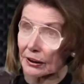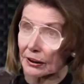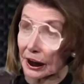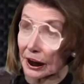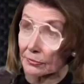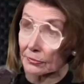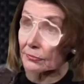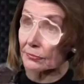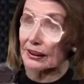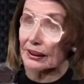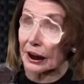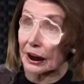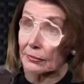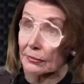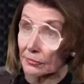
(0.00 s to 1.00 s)
I put my
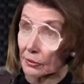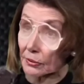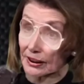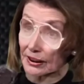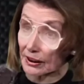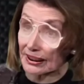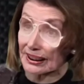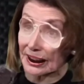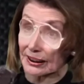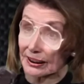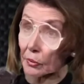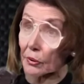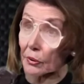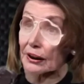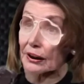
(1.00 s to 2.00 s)
diaper on just like the
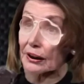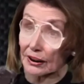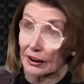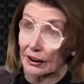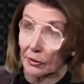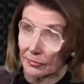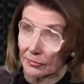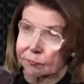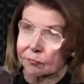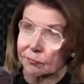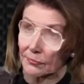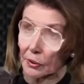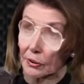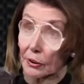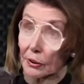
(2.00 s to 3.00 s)
rest of you.
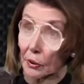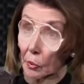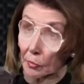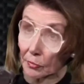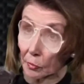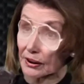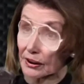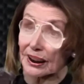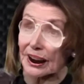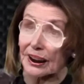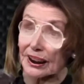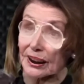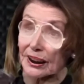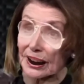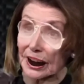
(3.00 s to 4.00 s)
One leg
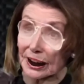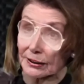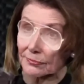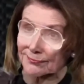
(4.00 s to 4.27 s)
at a time.